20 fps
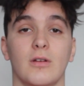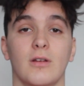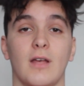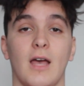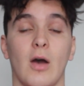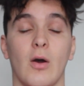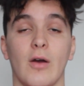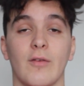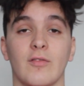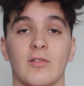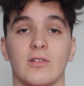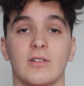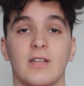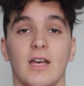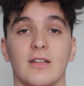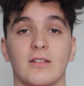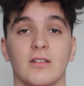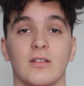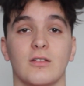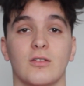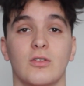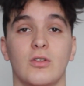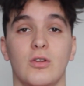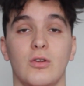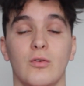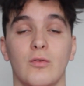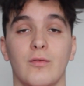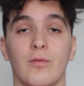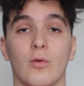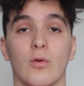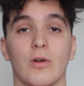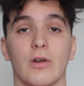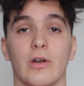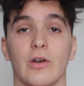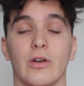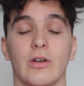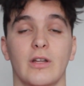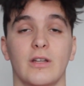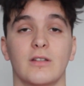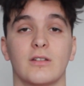However, in Tesla's Q4
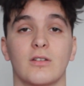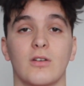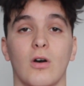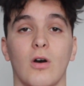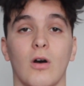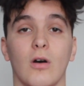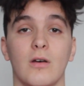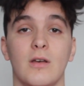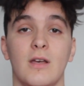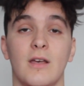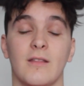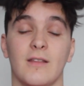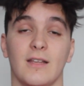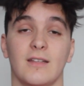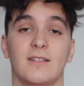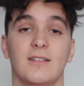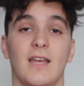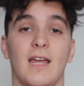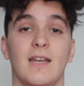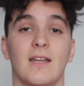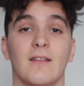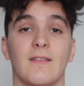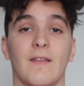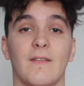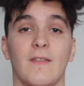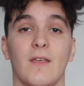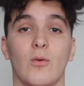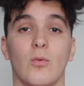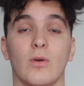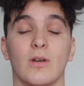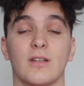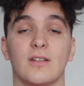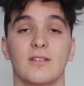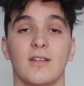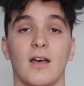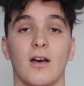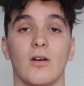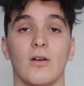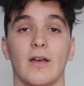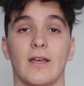earnings call, they stated that they want to
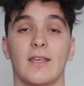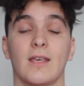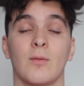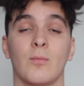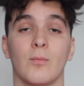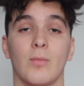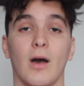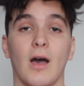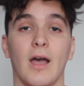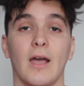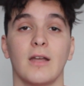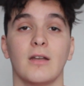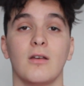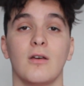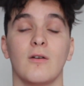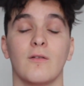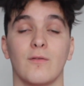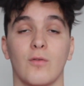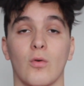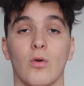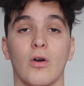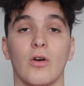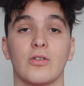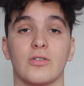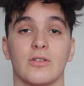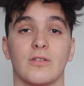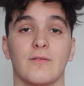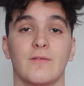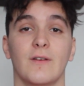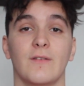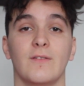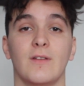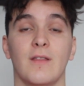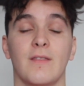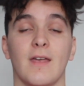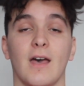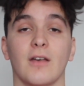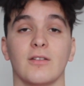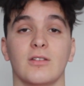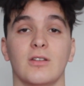sell a combined
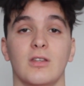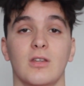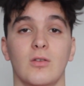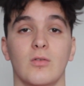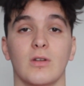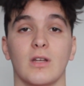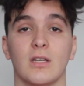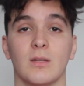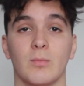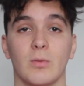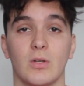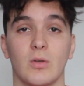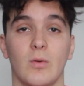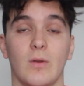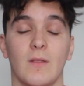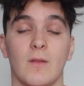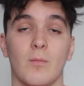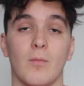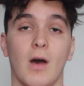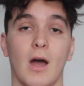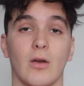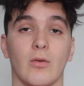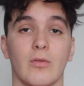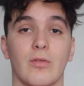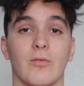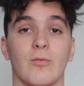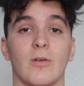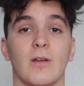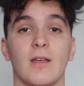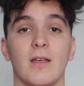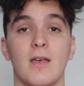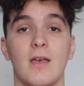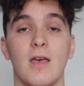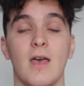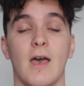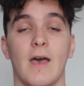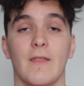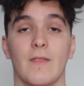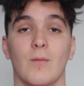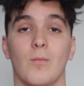450,000 units between the Model 3
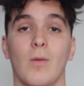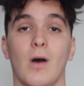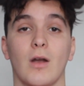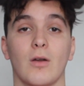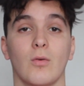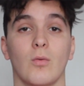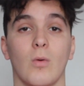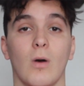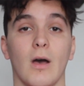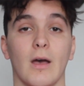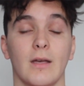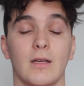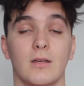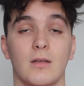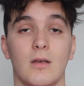and the Model Y.